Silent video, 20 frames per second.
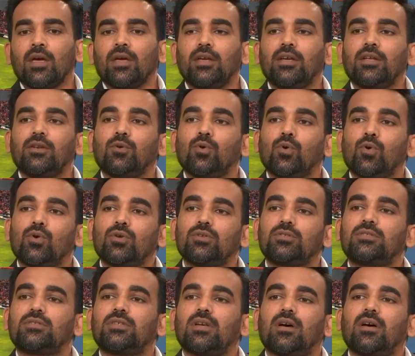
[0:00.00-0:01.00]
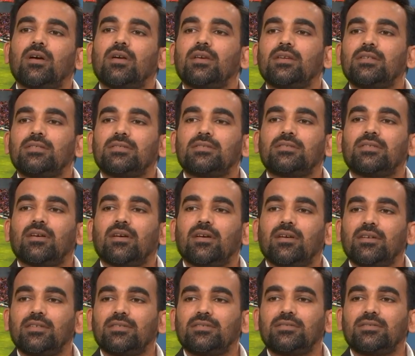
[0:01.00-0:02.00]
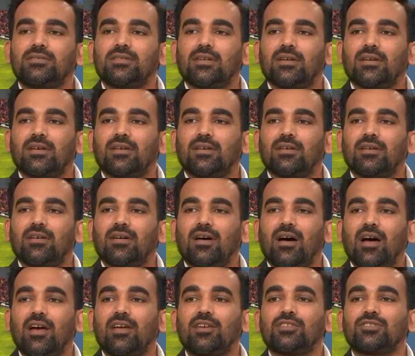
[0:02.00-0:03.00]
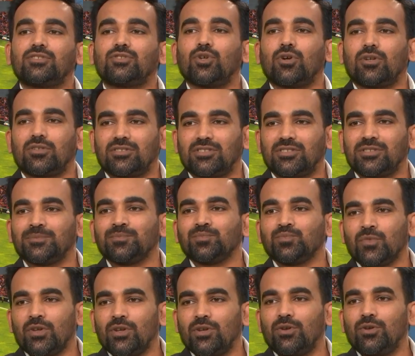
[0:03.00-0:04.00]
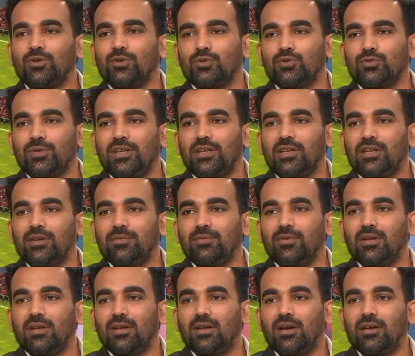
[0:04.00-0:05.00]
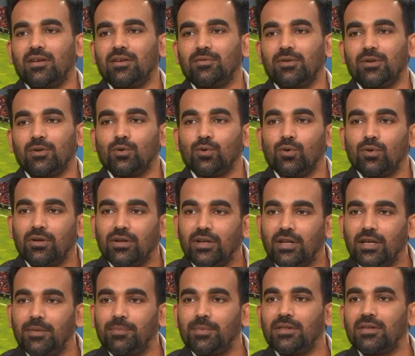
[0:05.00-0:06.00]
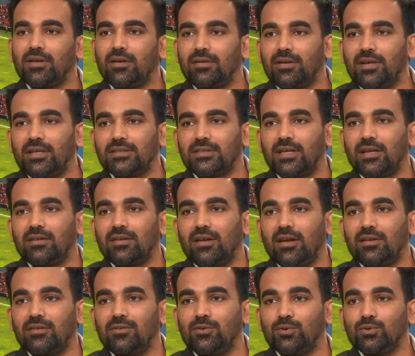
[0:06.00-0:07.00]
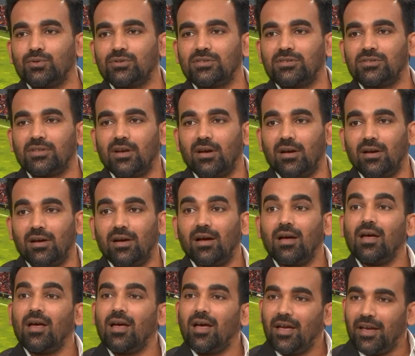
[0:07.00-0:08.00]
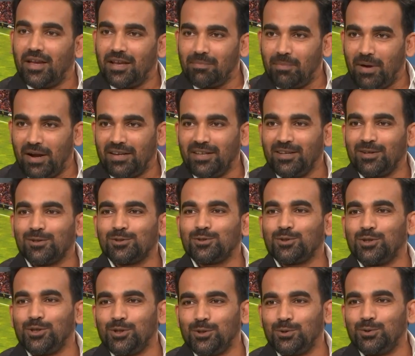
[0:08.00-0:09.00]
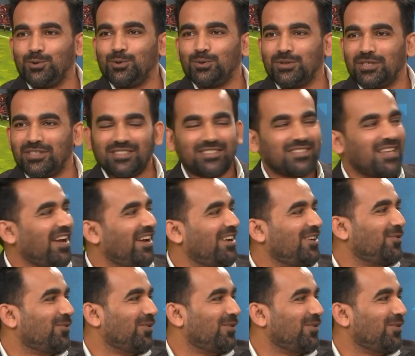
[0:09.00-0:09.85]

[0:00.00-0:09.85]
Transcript: He knows uh, his uh, his uh, risk shots. Mm. You know usually he will he will go deep in the crease and and use in batting also he uses his height